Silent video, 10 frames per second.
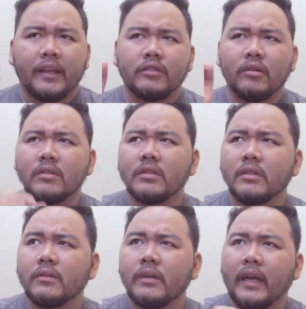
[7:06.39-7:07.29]
There's
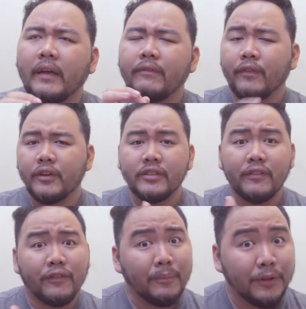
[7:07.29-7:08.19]
also a version from